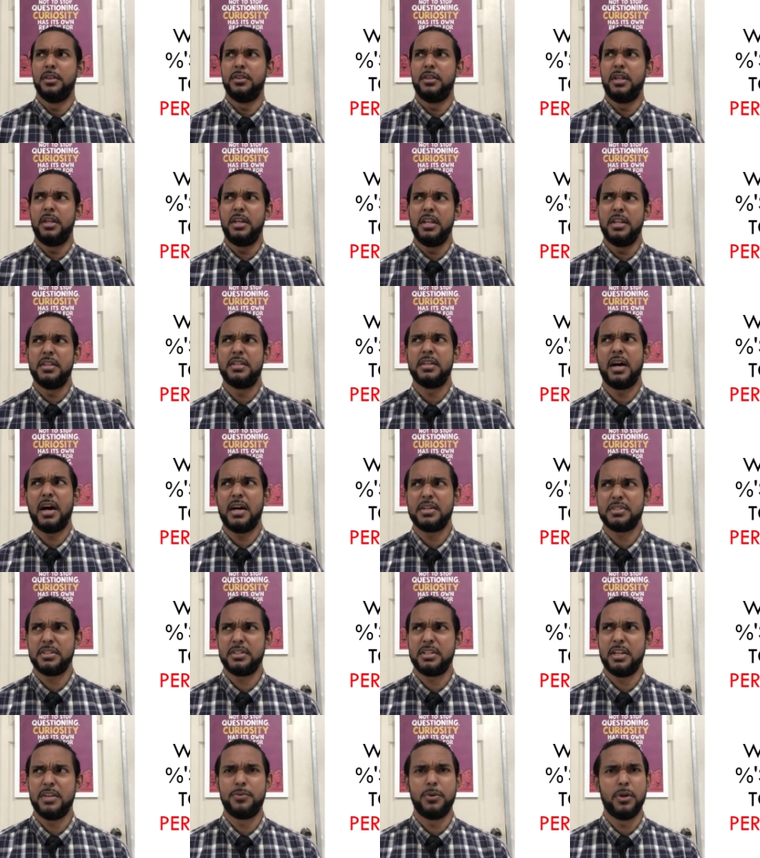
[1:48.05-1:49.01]
then you need to ask
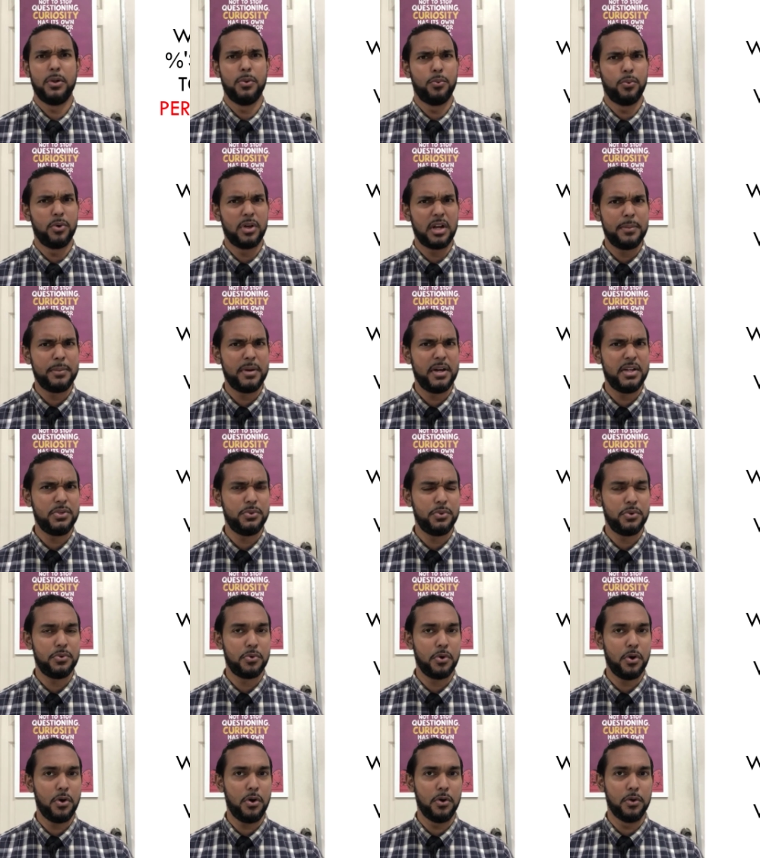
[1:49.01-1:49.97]
yourself, well, what am I
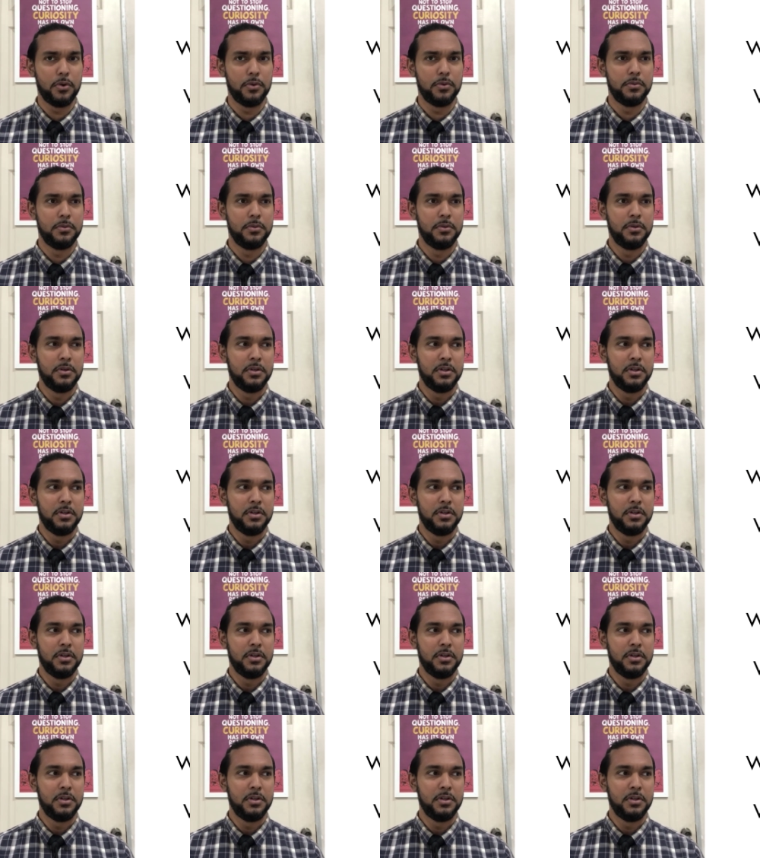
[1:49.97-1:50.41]
doing wrong?